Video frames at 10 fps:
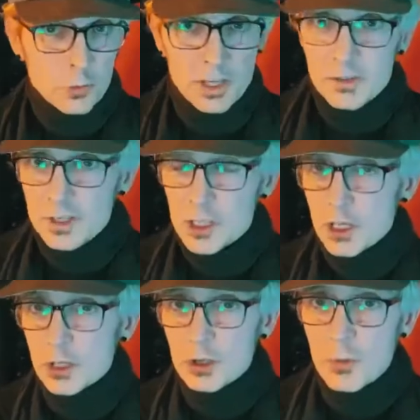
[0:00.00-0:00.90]
them individually
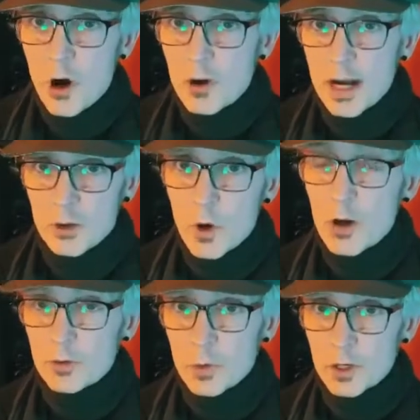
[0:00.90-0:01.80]
or you do them all right in a row
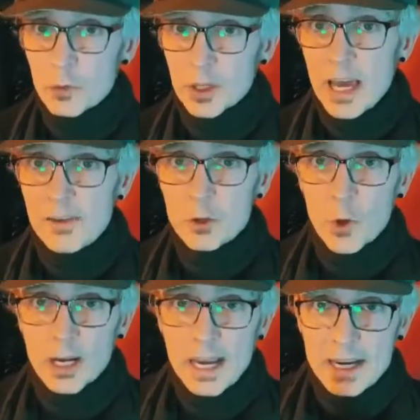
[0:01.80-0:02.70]
if you want a real heavy
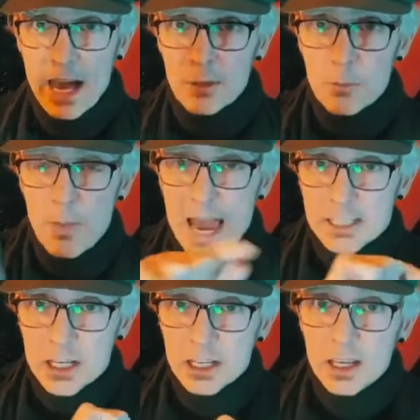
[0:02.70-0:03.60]
workout. Now the
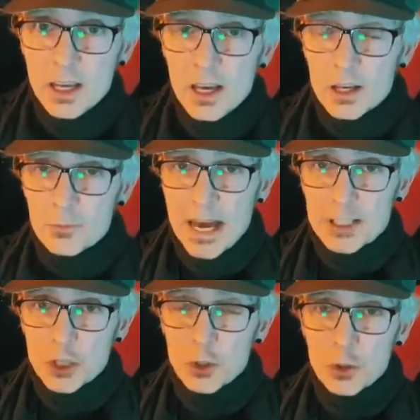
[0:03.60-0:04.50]

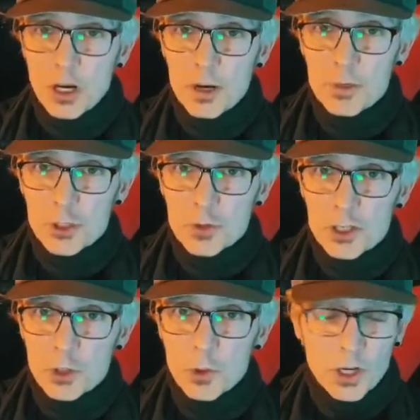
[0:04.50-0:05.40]
magical mystery
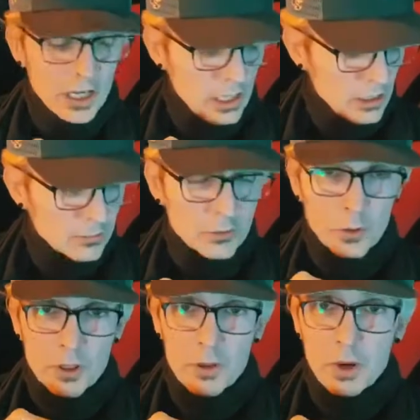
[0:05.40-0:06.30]
tour here
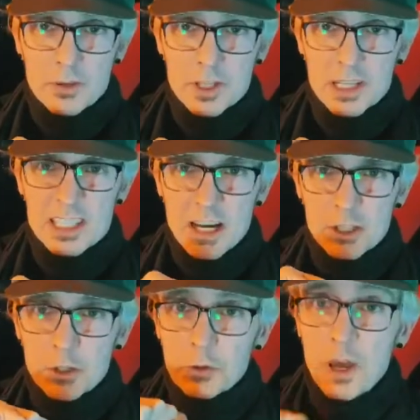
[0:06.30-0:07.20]
for what I was going to tell
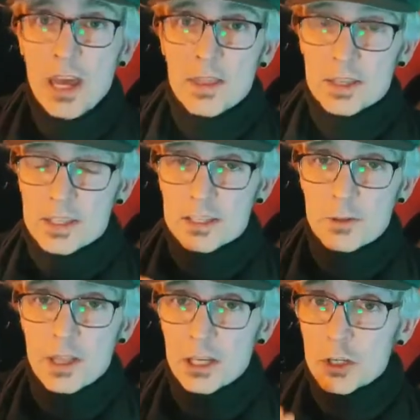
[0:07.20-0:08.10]
you. This is the
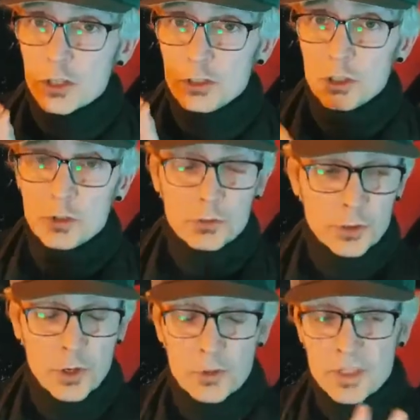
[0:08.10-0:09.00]
thing you can do
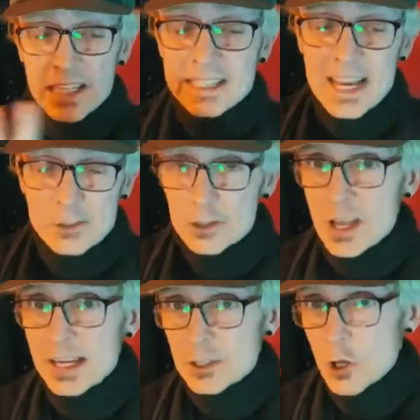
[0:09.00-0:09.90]
with these
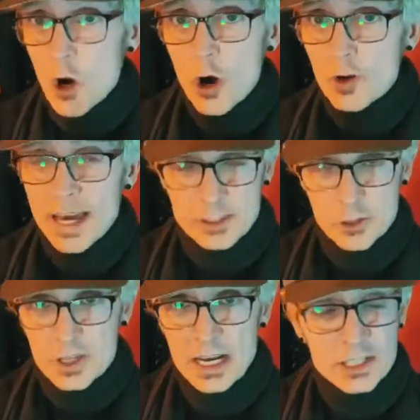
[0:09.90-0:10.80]
exercises, all
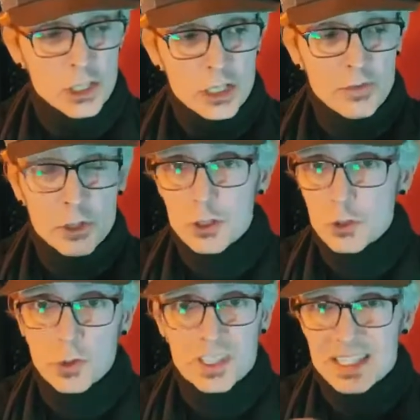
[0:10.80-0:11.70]
exercises. You can even do this
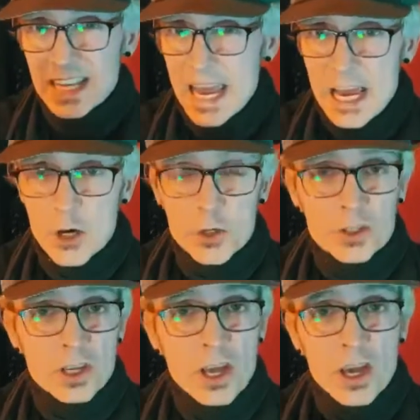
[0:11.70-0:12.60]
doing scales,